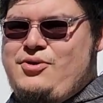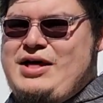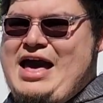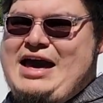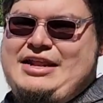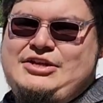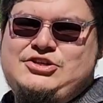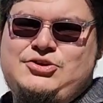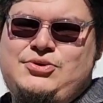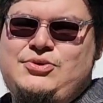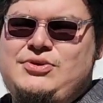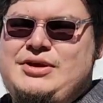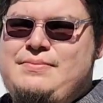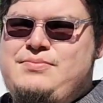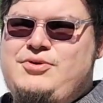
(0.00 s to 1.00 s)

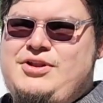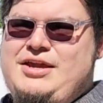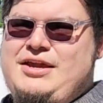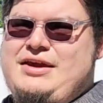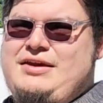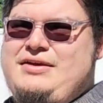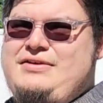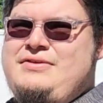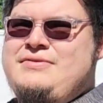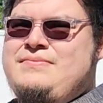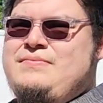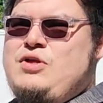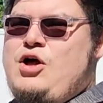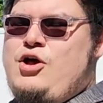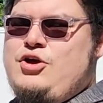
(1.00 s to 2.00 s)
attitude and putting
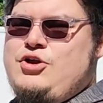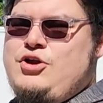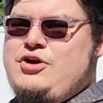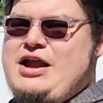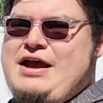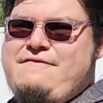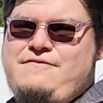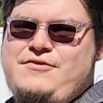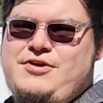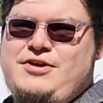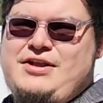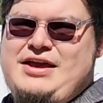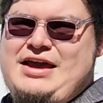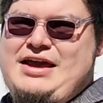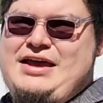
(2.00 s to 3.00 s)
all your
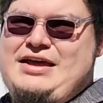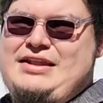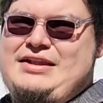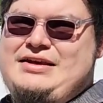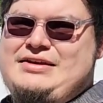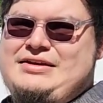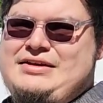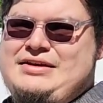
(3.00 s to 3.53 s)
effort and